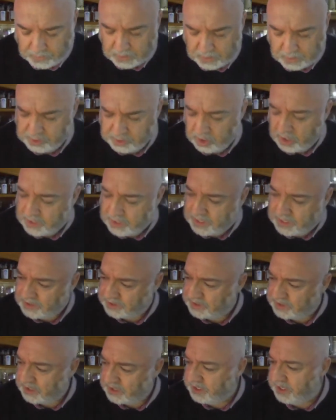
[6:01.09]
Sort of
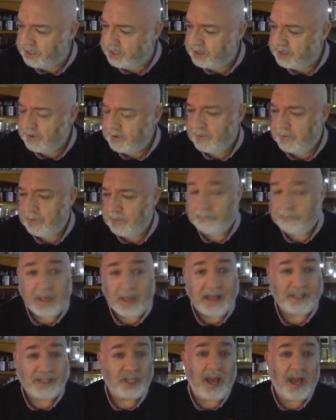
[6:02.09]
custardy.
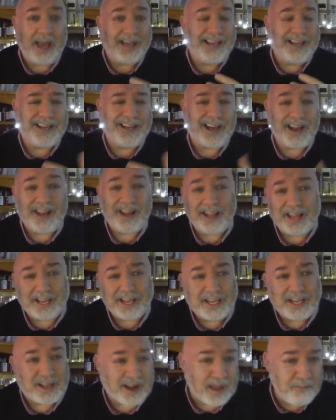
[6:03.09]
It's kind of
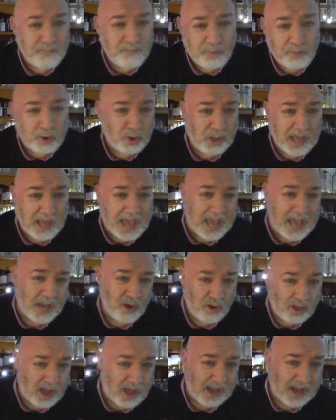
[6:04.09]
like creme brulee, you
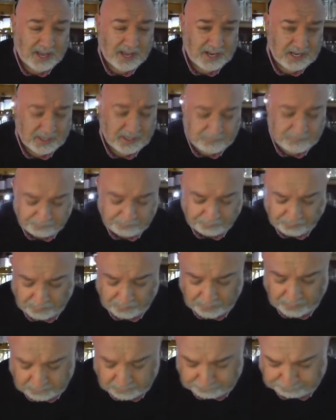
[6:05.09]
know, that kind of
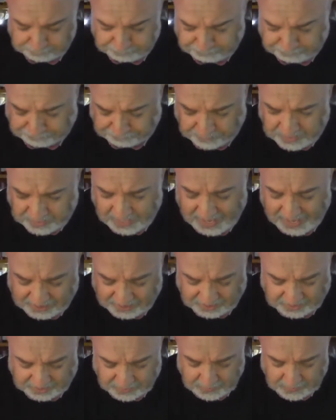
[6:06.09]

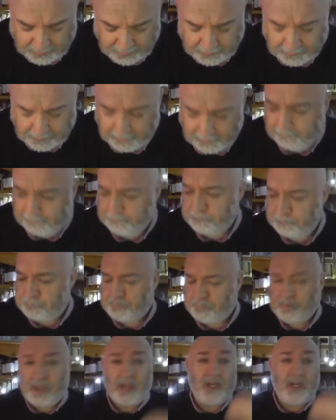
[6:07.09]
taste.
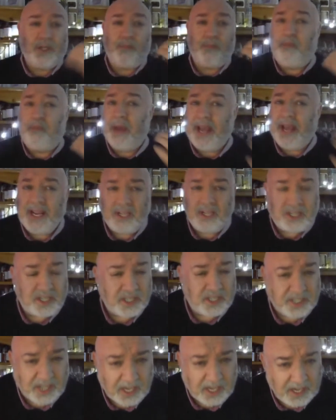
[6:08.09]
There's
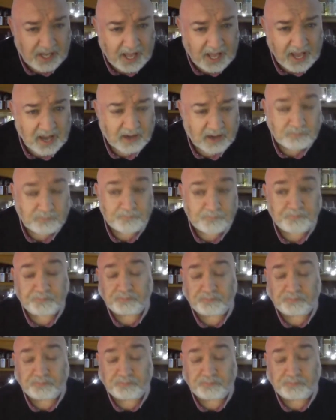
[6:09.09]
peaches in there.